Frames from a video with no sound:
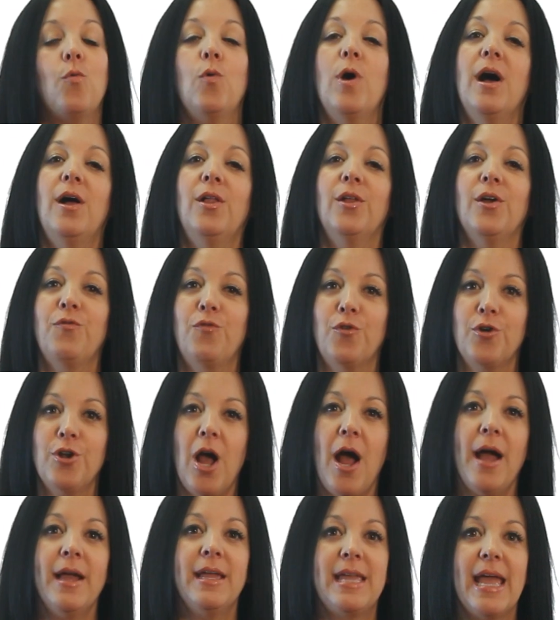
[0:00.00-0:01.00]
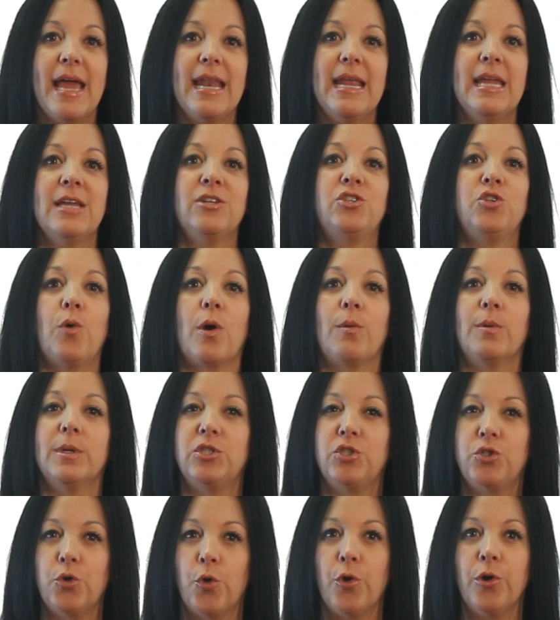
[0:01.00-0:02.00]
Well, if we're not getting to our
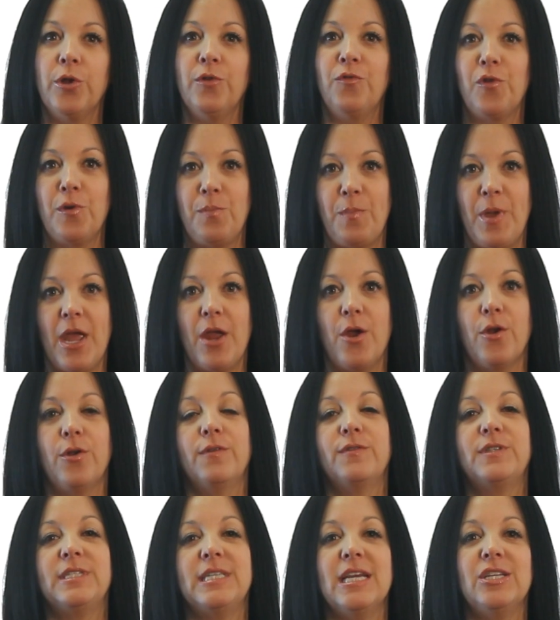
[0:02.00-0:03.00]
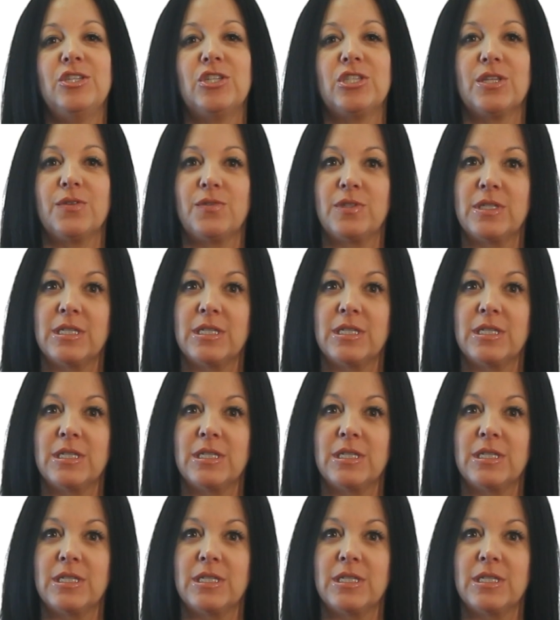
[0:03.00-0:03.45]
restorative, reparative stages of